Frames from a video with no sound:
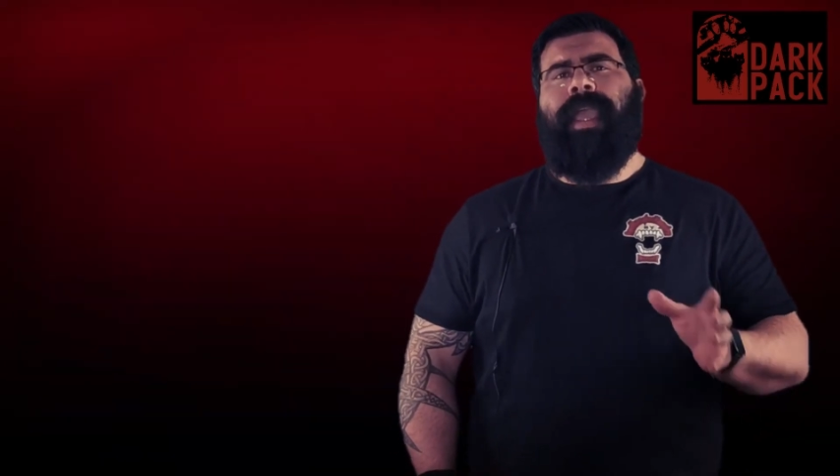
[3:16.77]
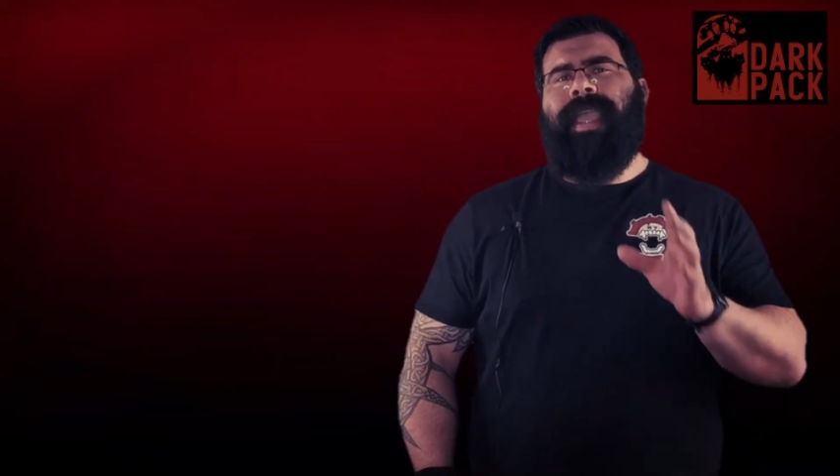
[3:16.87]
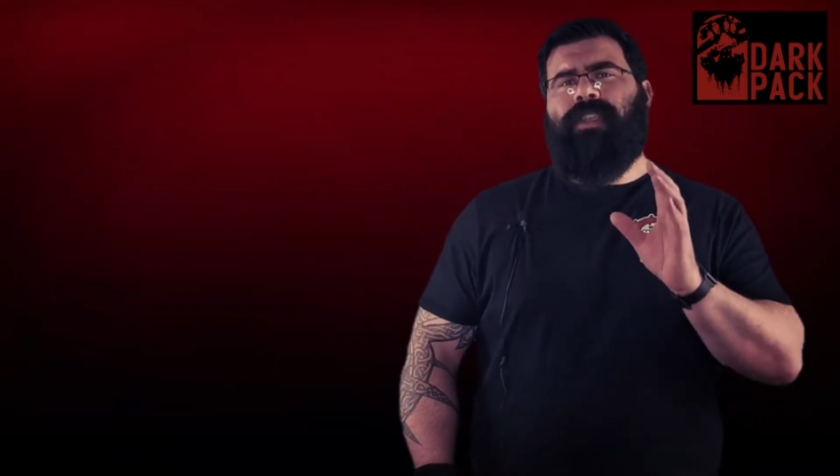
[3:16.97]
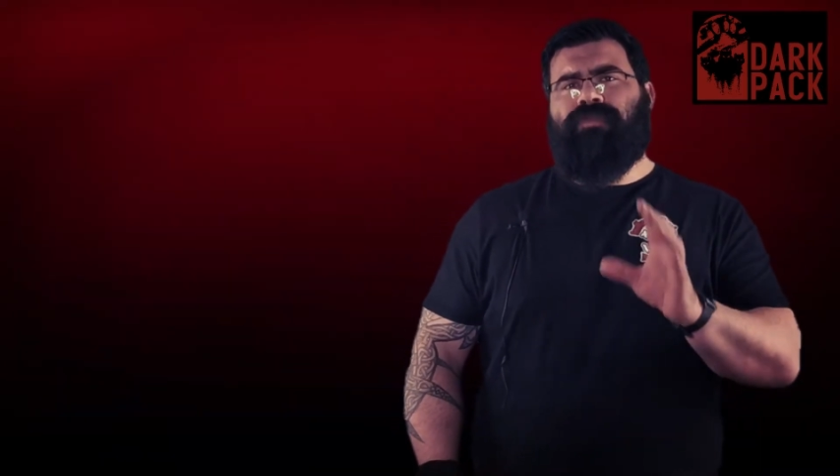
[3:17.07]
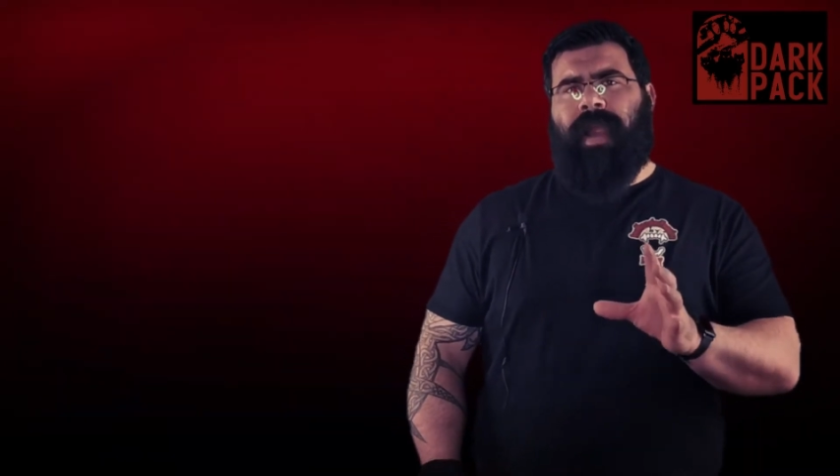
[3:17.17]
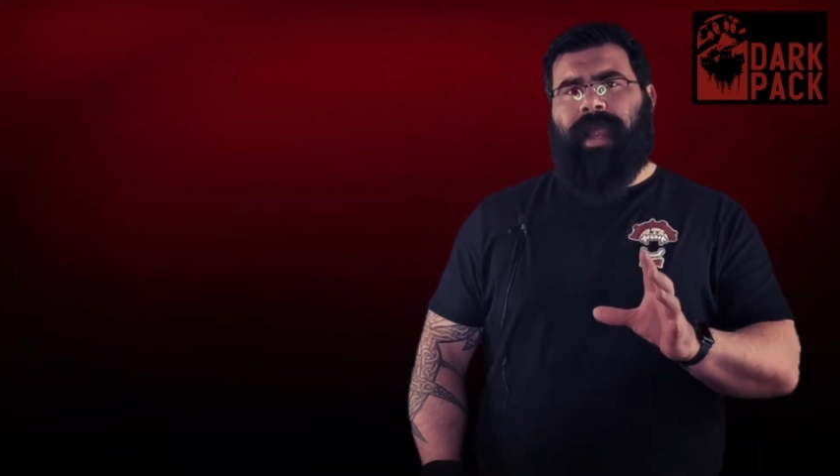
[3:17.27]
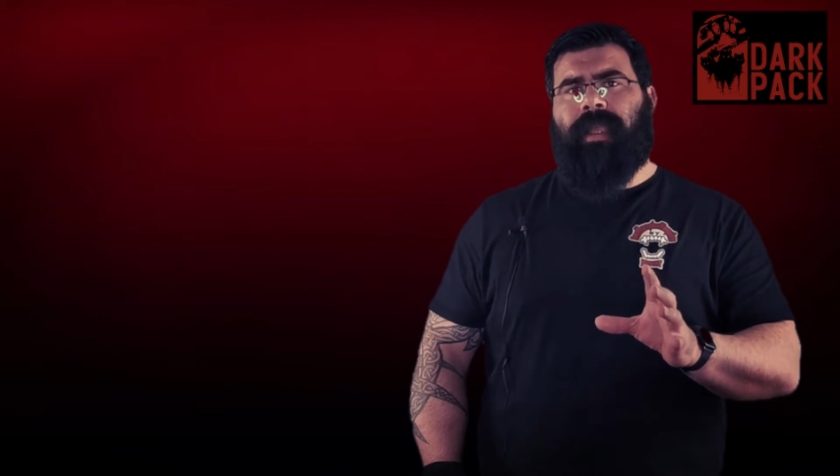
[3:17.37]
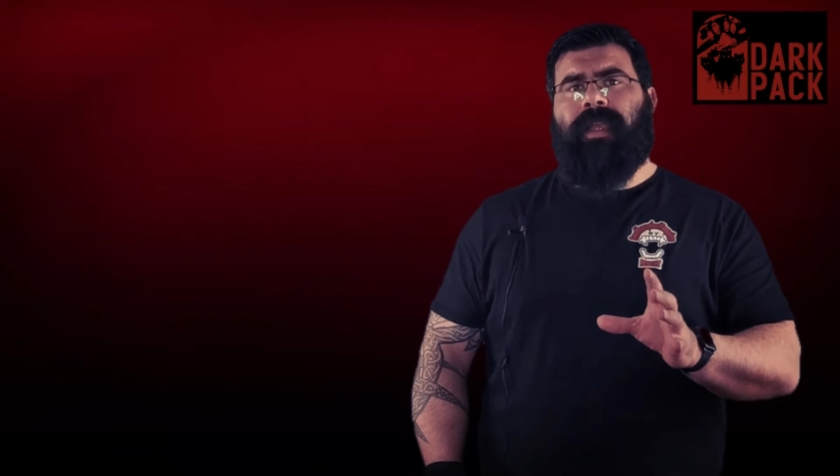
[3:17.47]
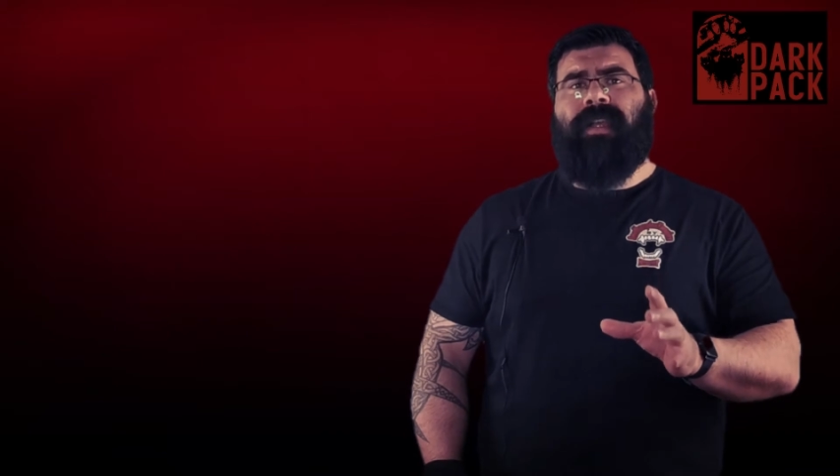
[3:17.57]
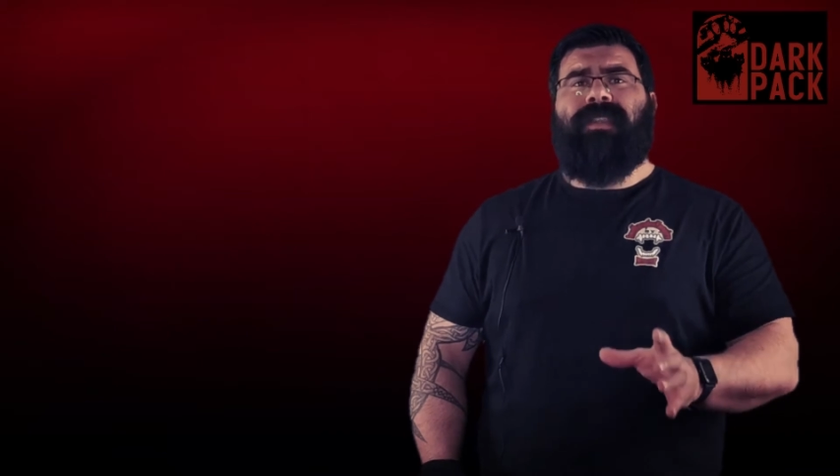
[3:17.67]
Each
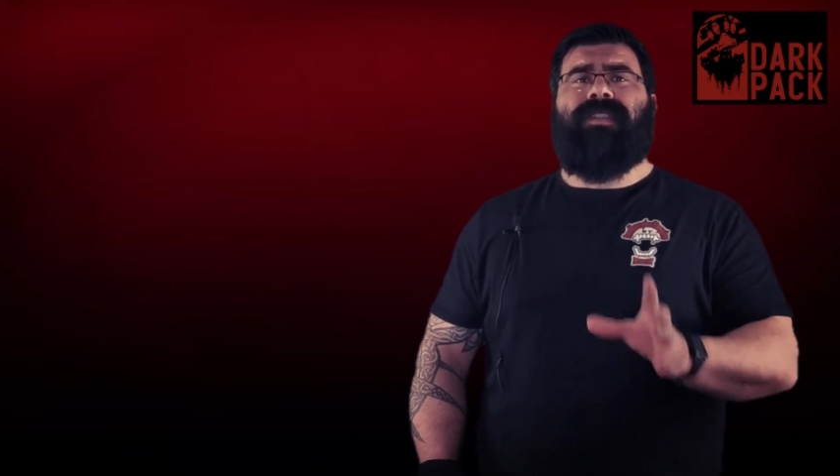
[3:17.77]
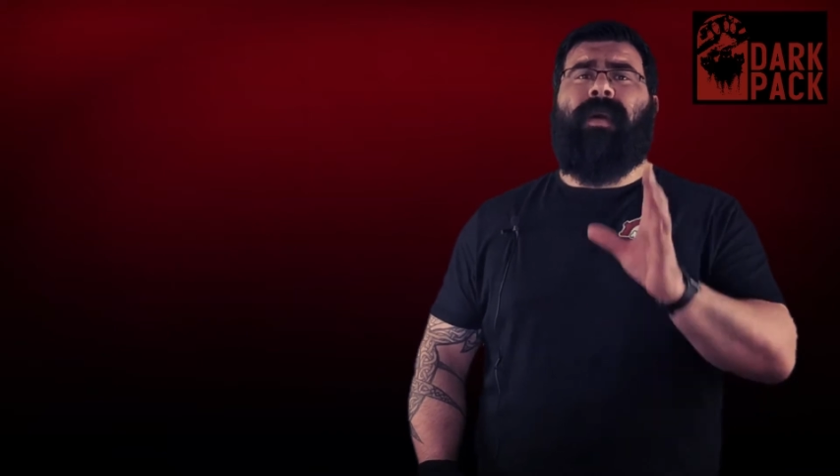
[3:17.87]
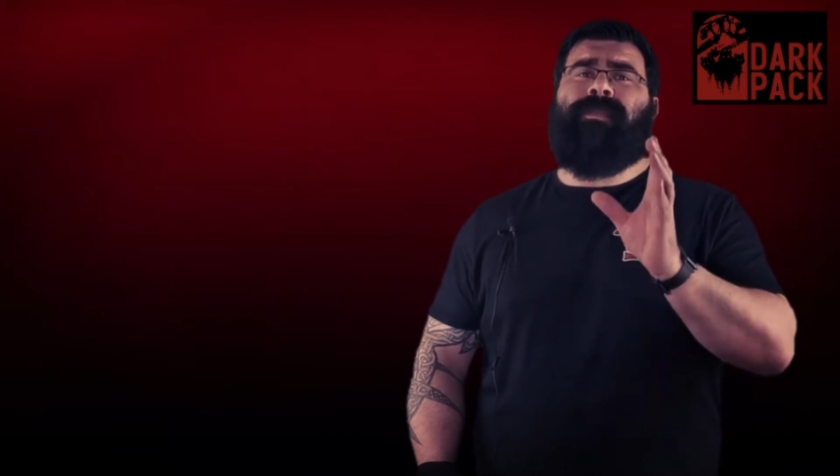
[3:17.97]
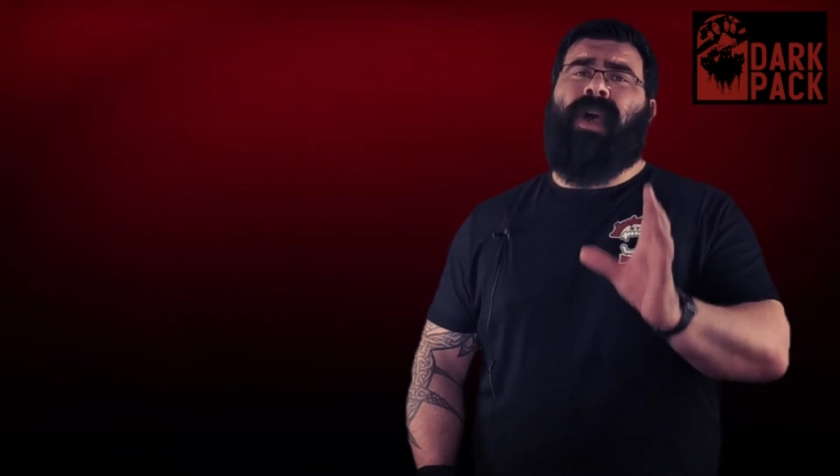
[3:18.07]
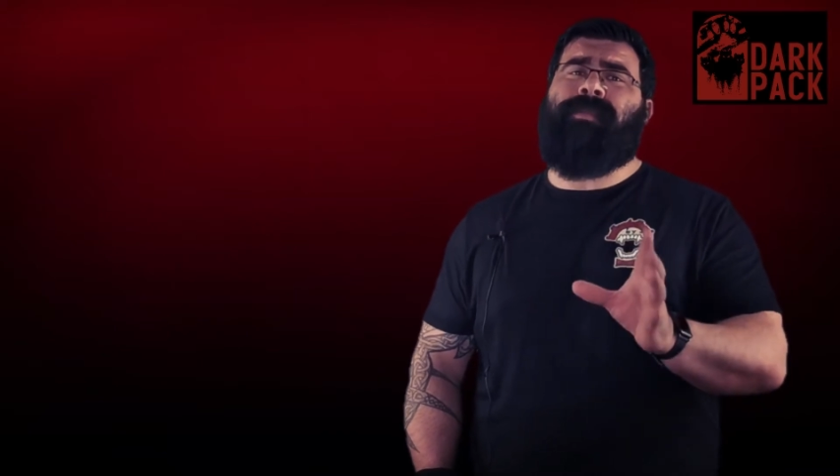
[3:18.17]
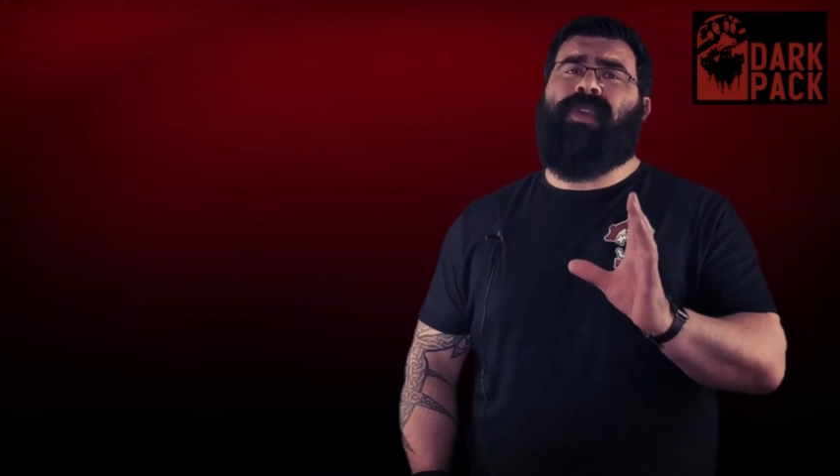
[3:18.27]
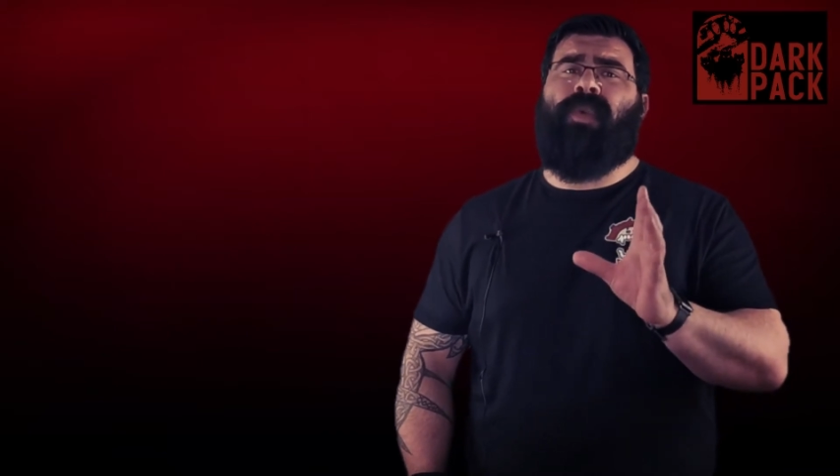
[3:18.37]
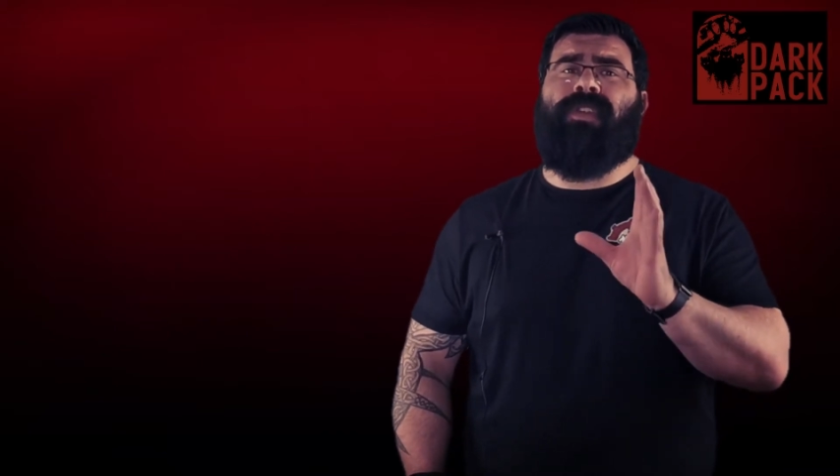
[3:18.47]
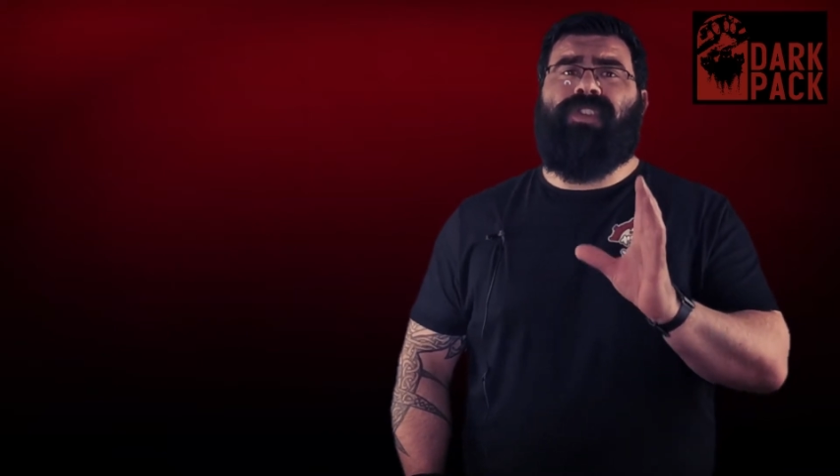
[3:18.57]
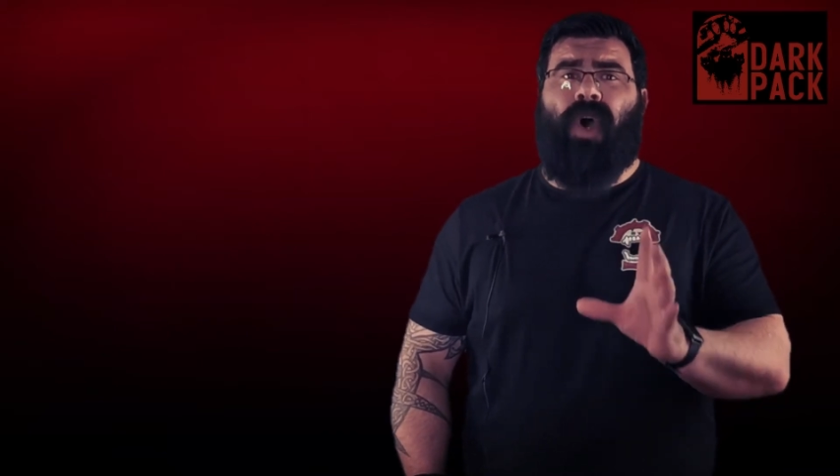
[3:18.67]
rank, sometimes
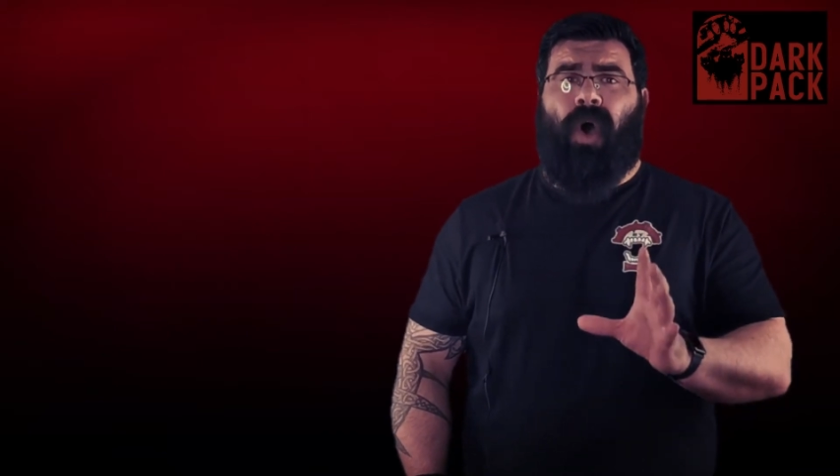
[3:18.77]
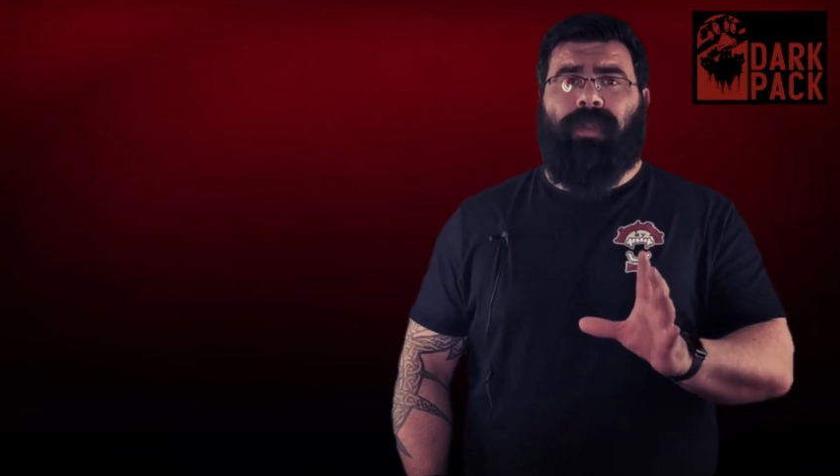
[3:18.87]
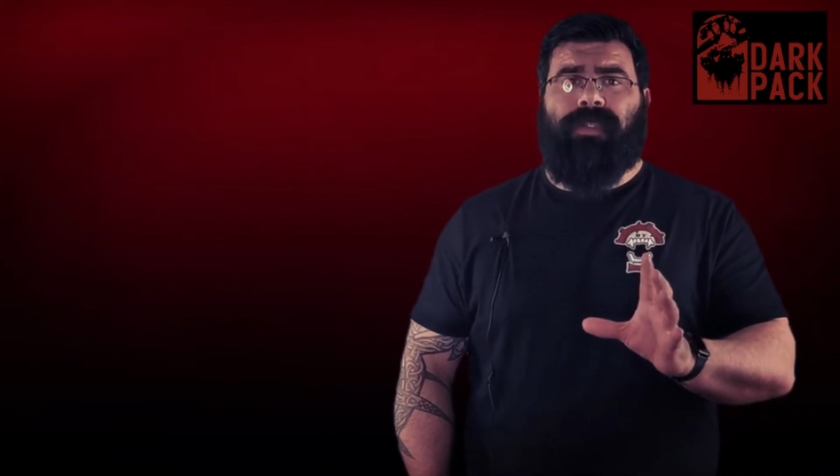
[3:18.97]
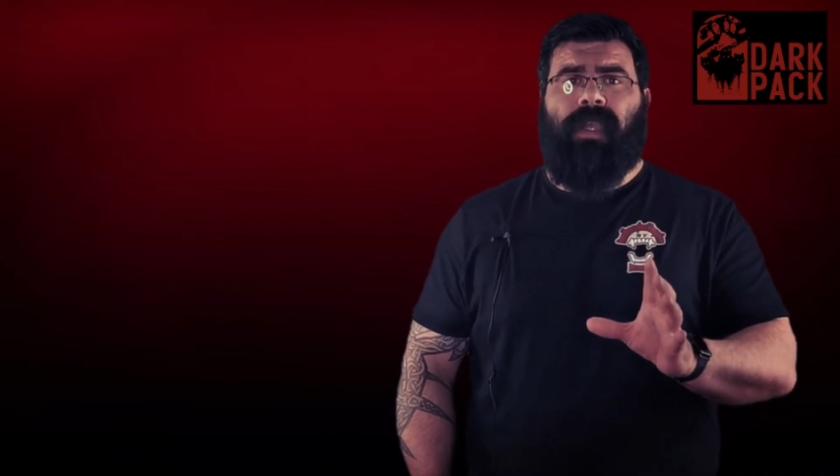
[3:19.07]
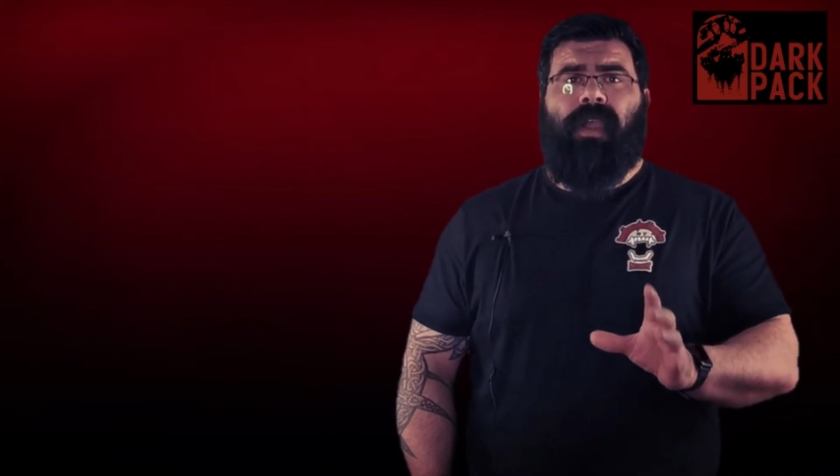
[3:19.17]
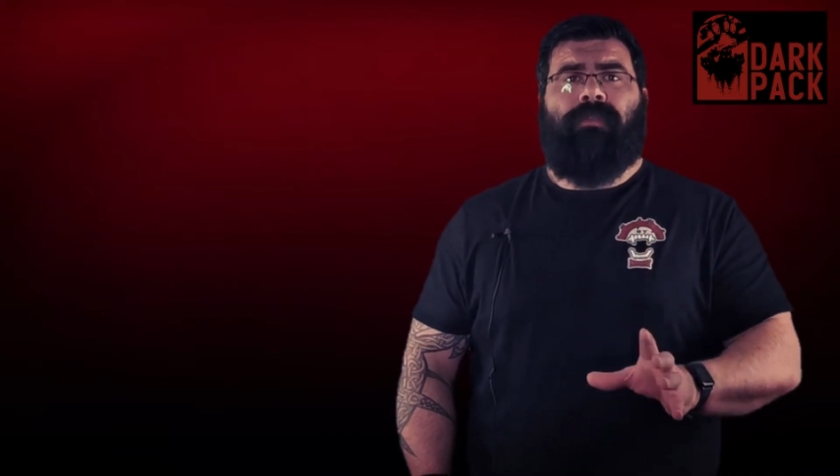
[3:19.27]
called a dot,